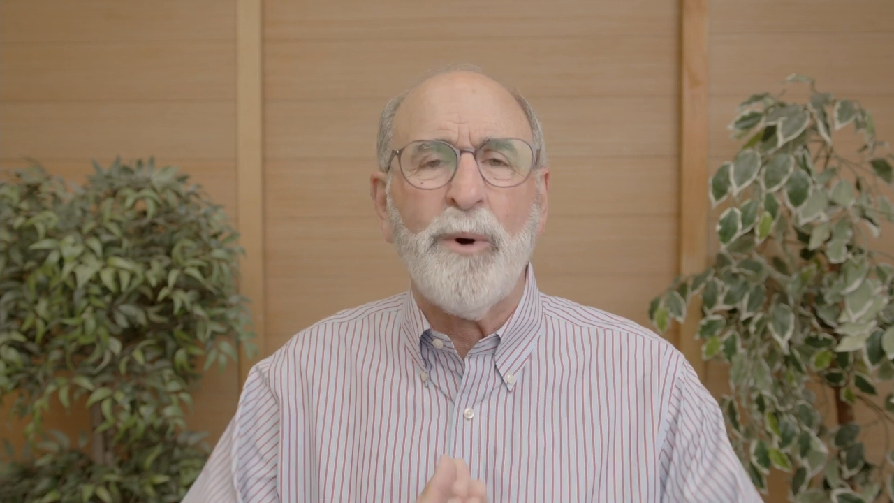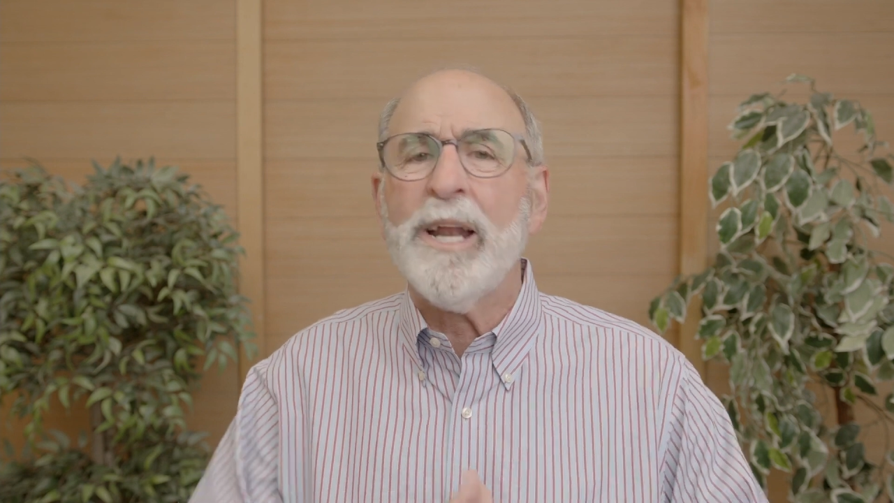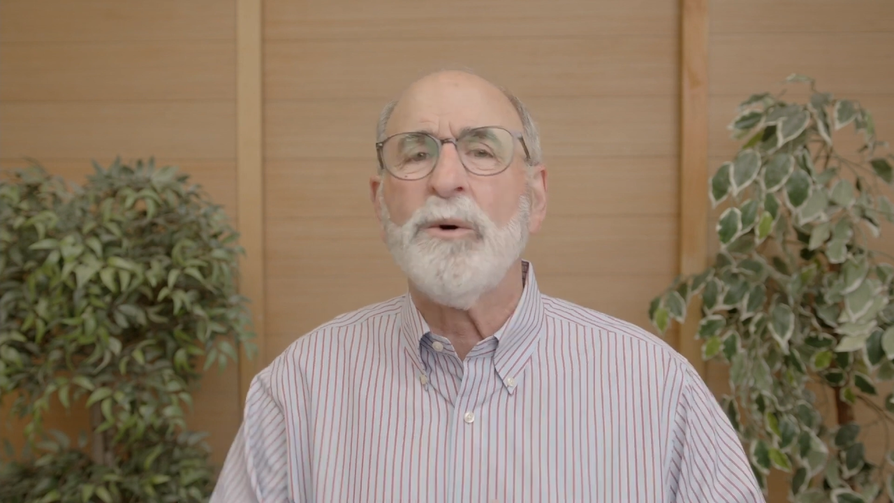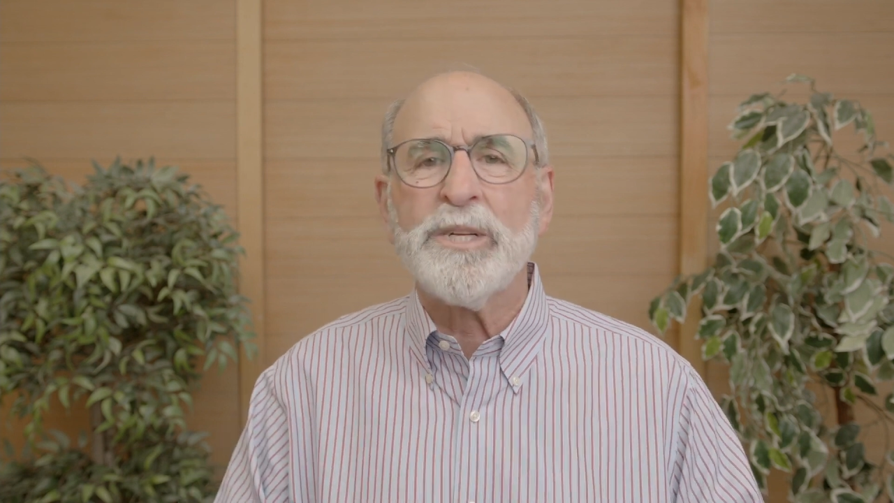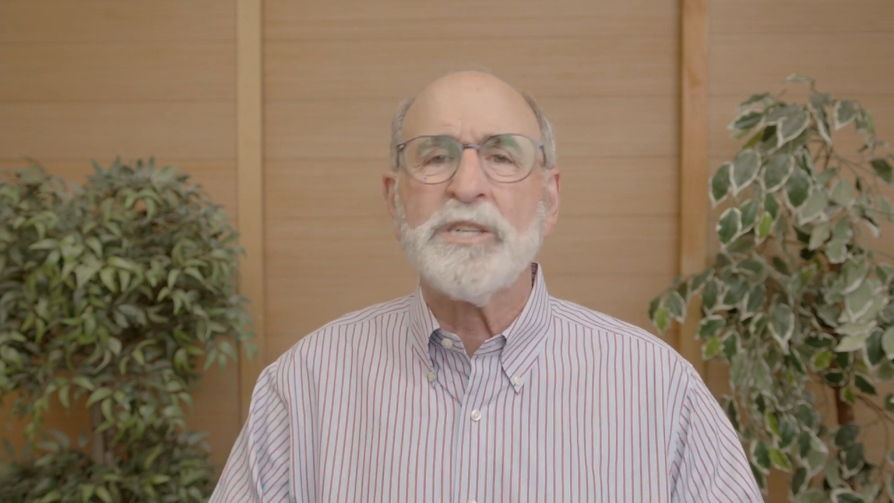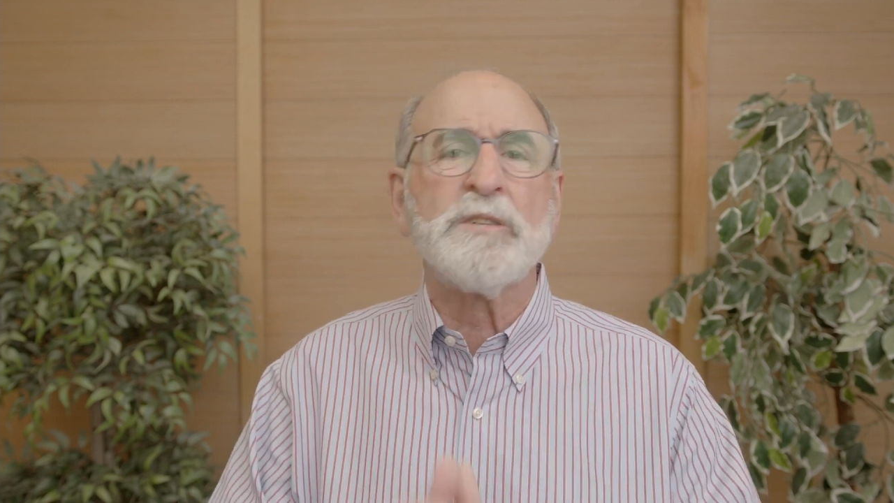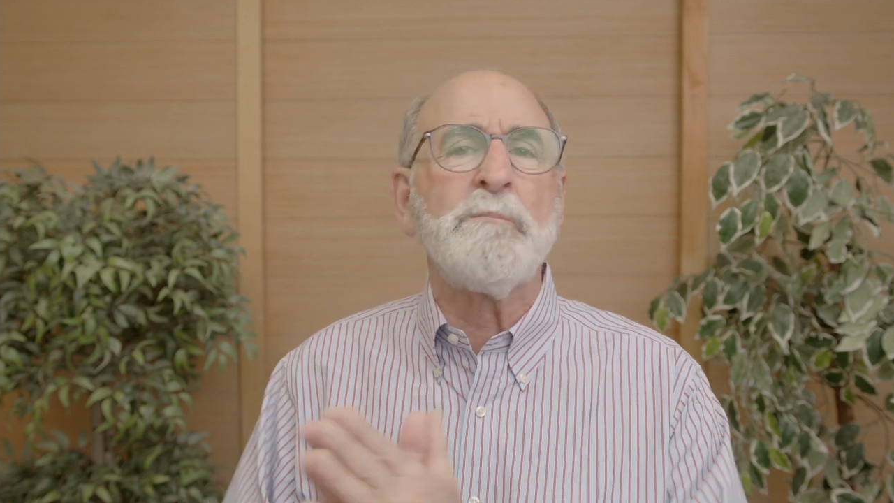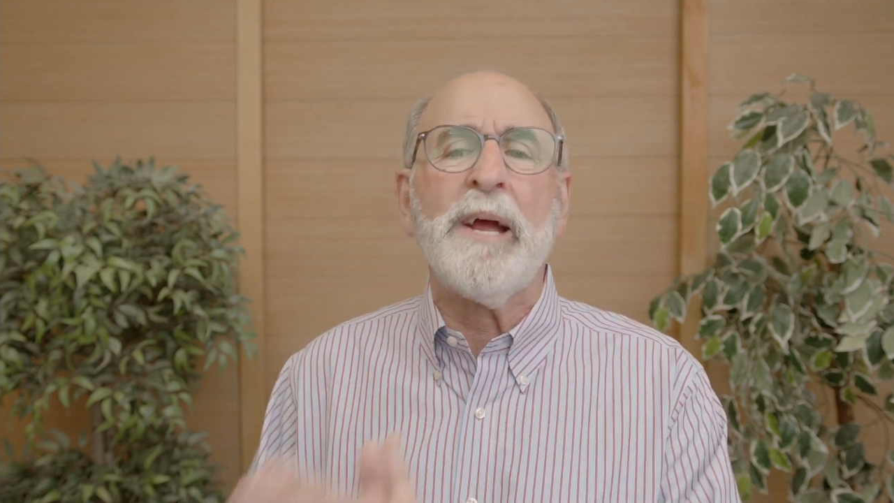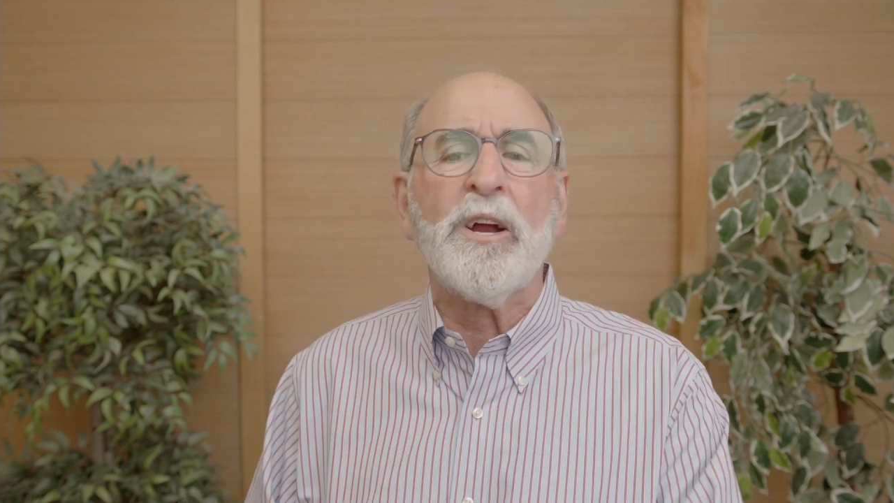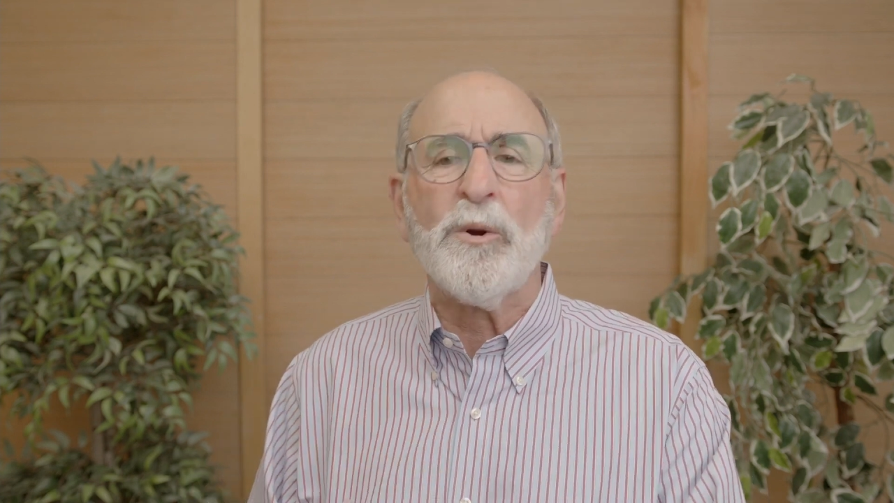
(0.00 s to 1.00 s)
Why don't we
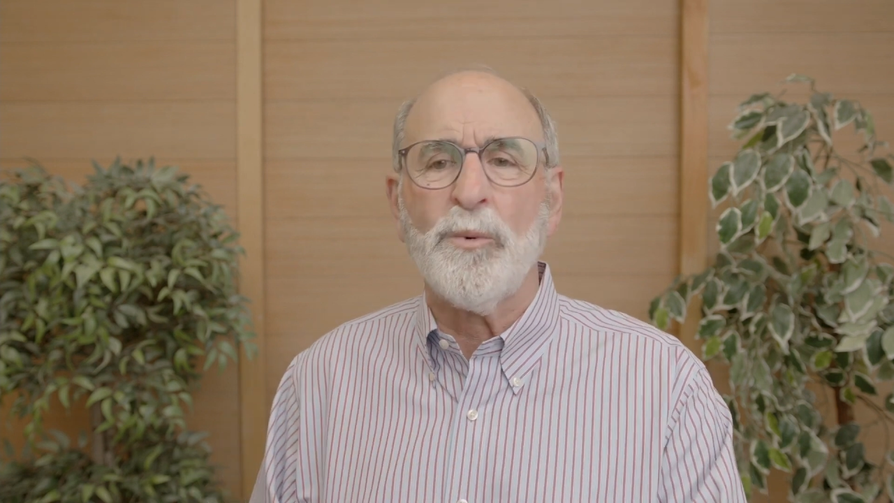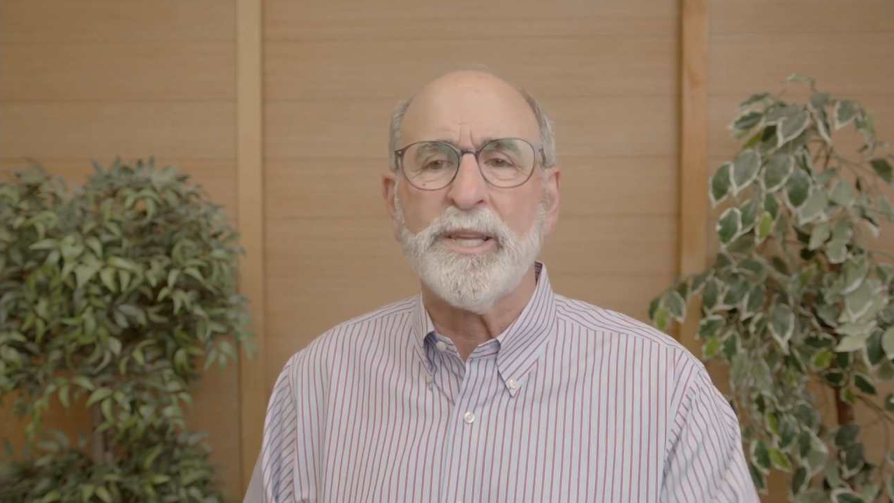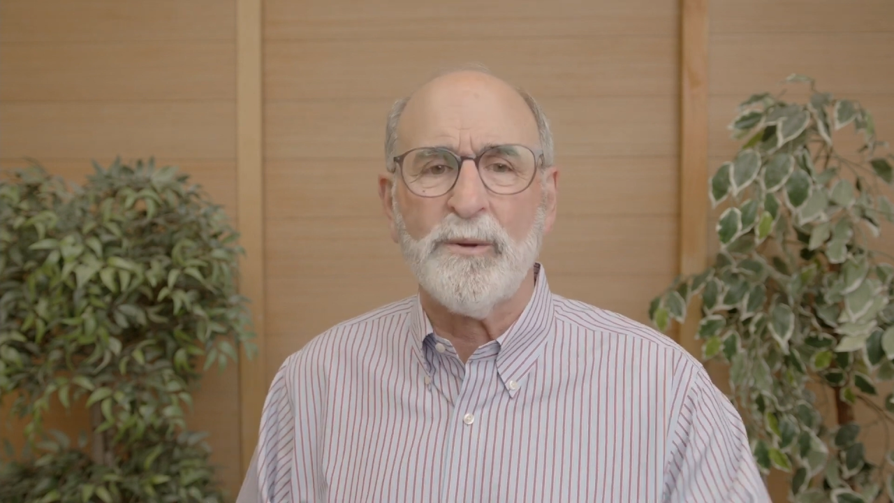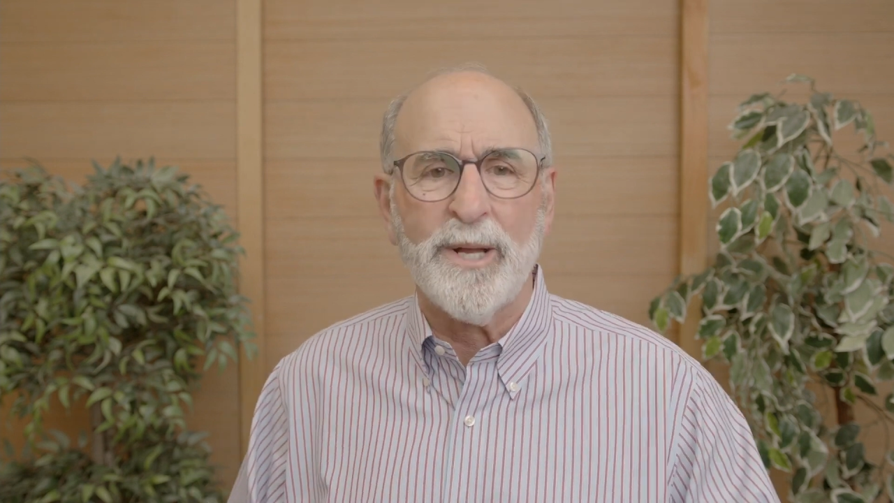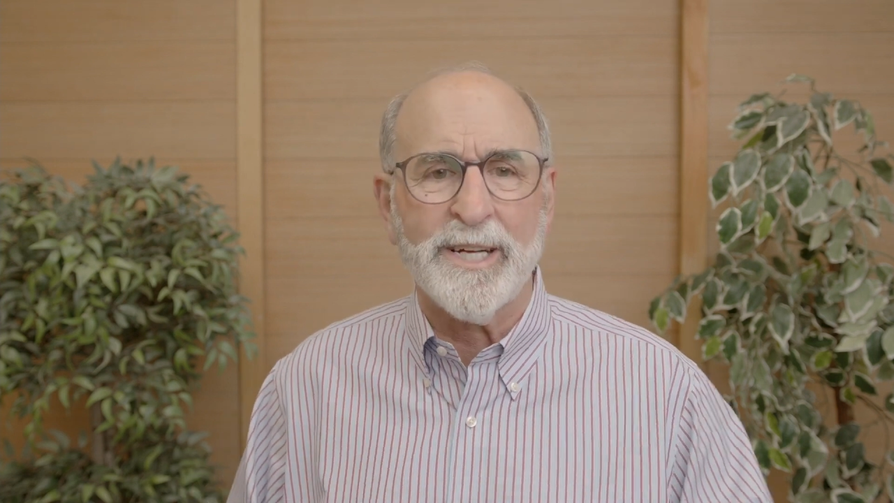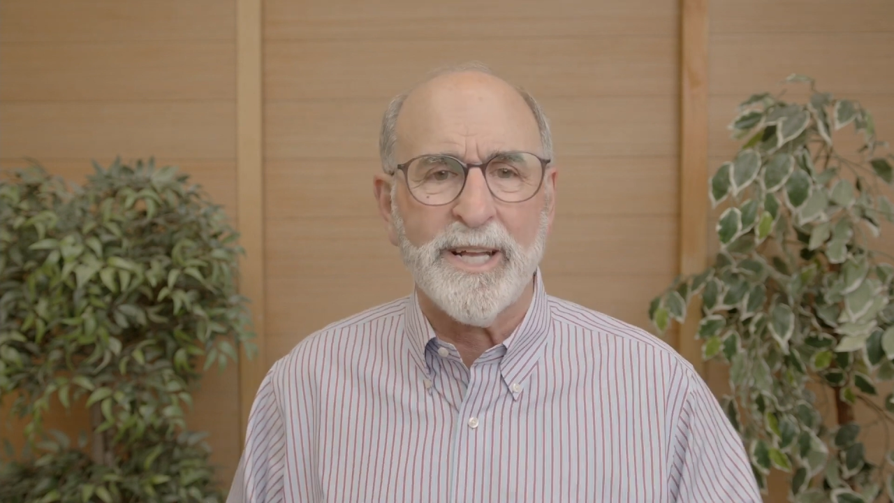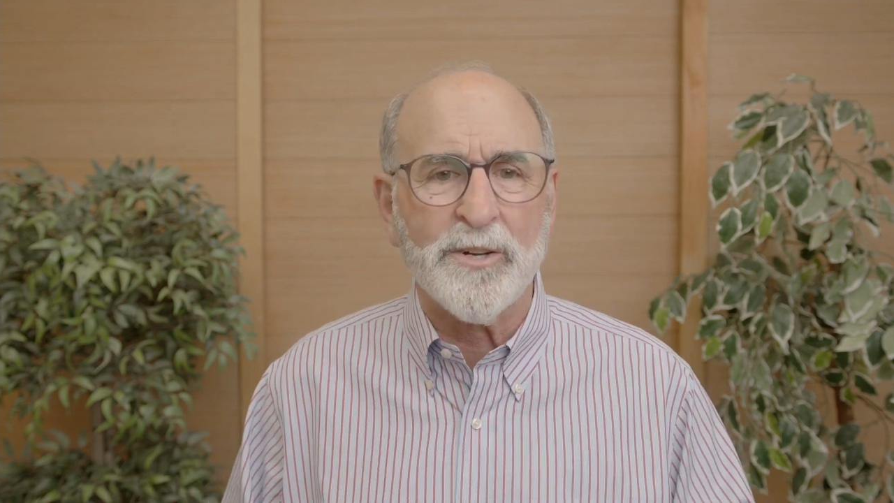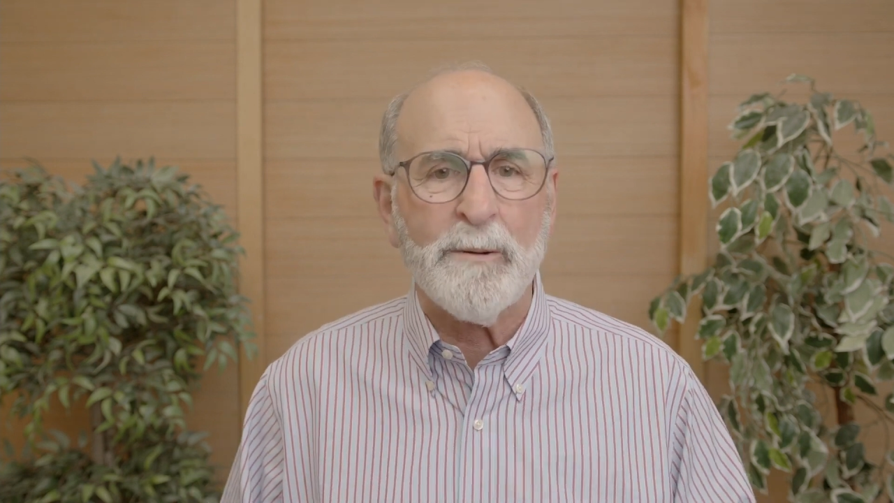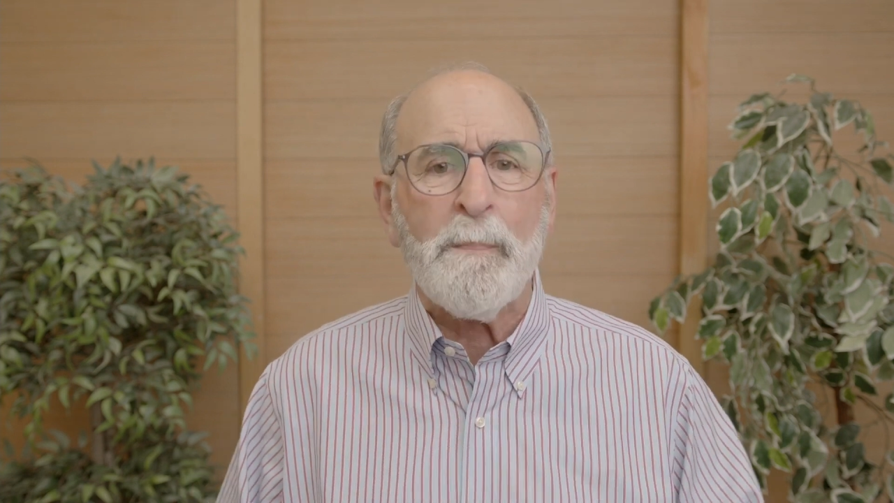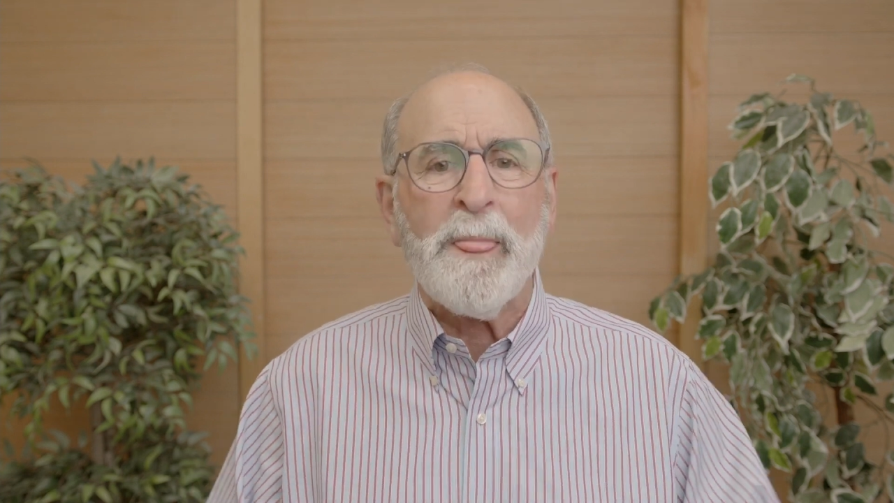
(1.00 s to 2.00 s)
just bear with one
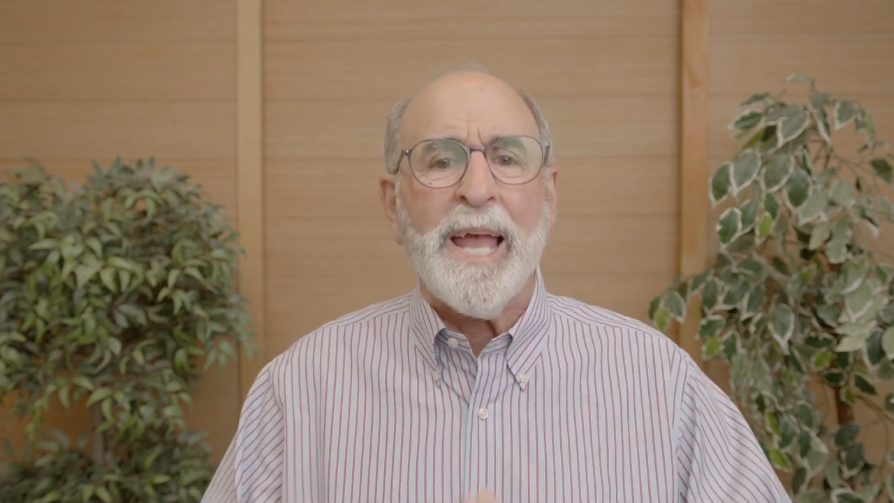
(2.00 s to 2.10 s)
another?